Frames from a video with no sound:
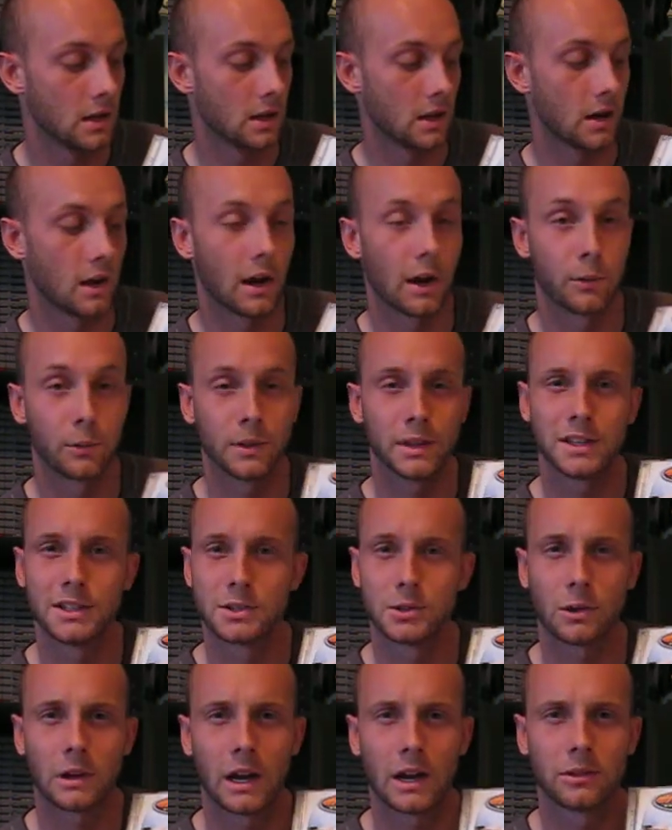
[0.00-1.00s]
I really
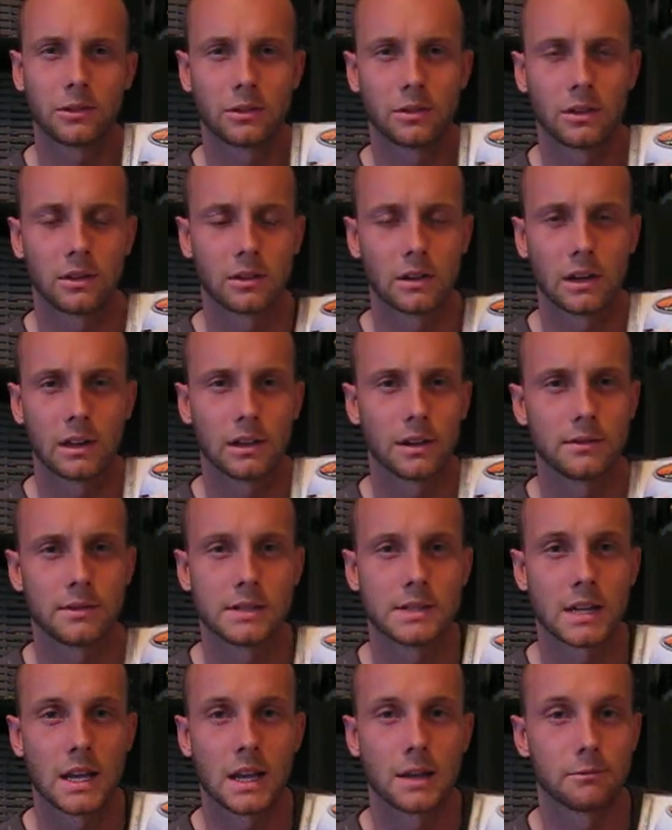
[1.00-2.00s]
enjoy Hydro Thunder. I love
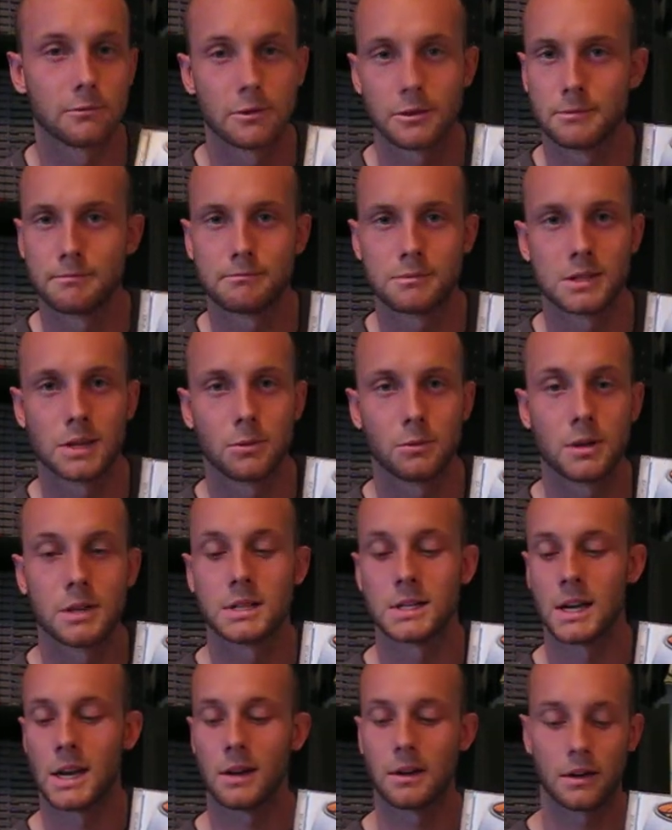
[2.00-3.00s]
this game for some
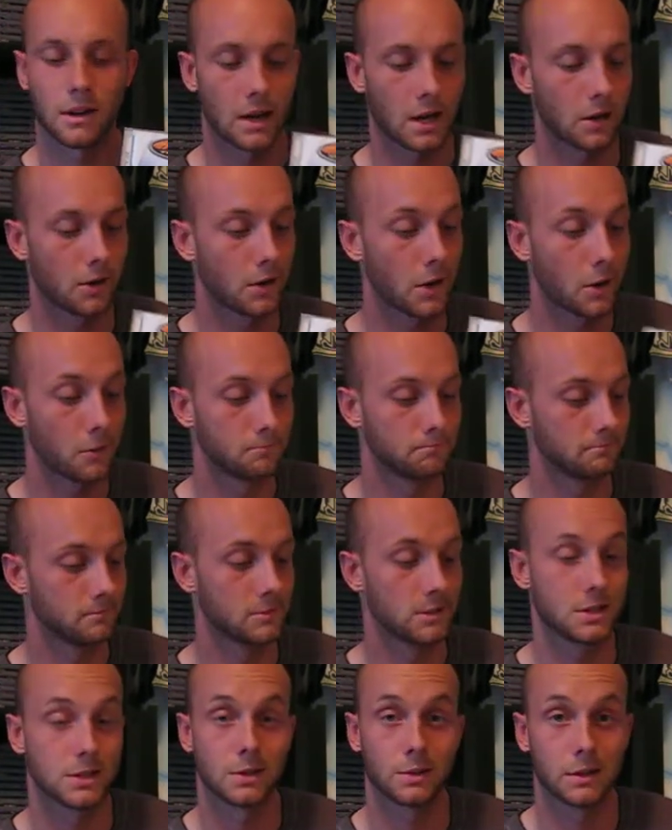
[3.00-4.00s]
reason. I don't know.
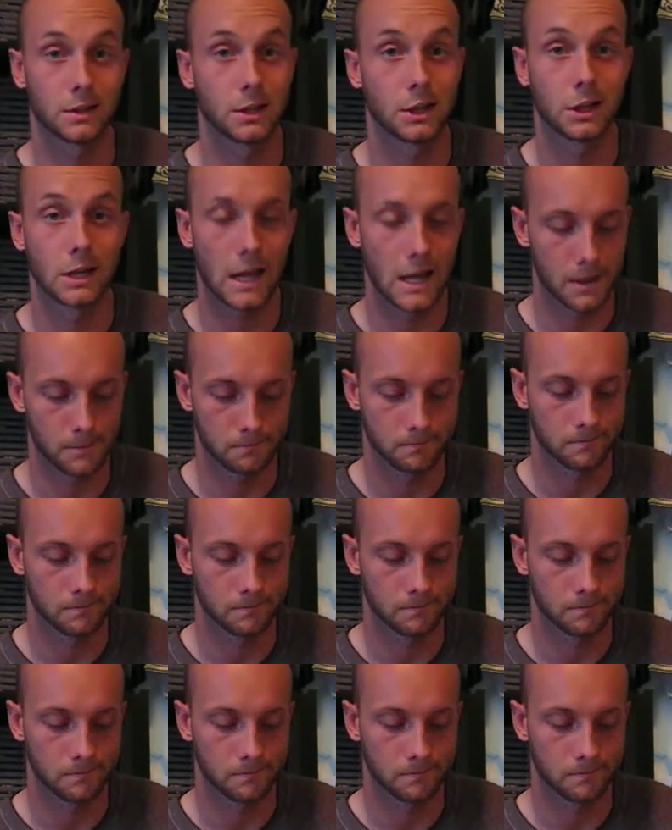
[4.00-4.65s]
It's just a really good game.